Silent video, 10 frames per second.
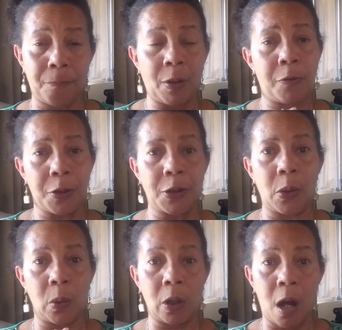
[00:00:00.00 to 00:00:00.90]
for
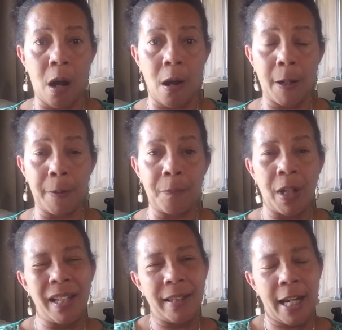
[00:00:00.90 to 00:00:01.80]
so long,
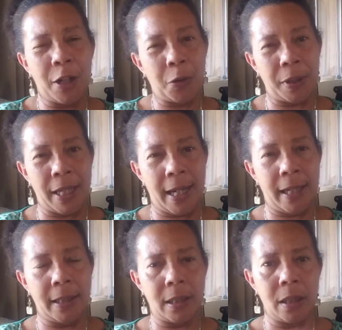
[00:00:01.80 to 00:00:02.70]
they
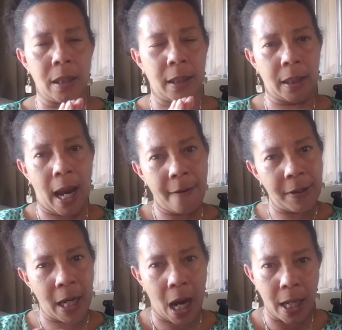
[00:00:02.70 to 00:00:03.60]
create
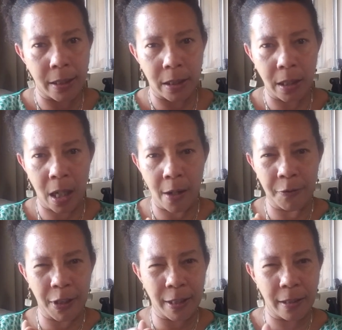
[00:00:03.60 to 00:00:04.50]
caveats
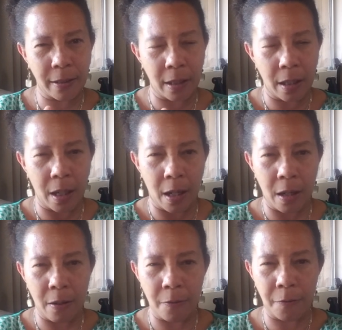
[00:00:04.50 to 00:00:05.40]

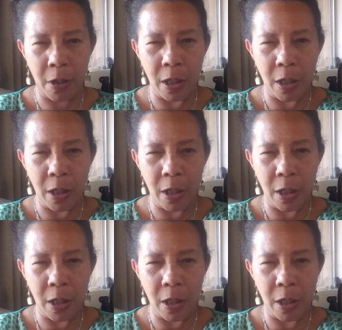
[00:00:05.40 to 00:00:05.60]
of